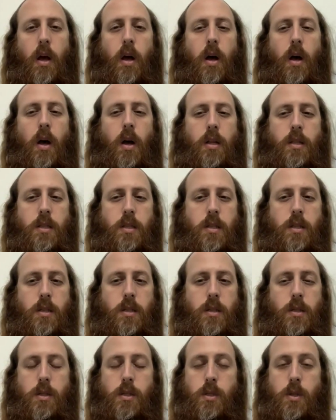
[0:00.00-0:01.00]
on
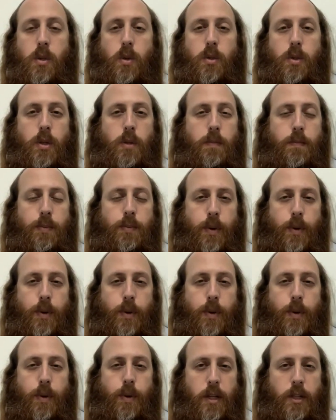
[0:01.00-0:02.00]
social
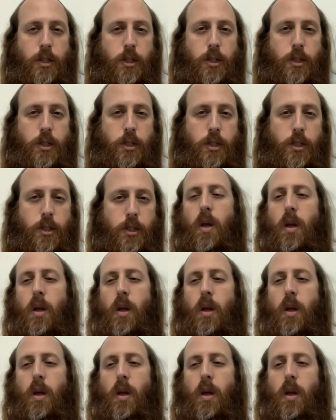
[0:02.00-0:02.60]
pressure,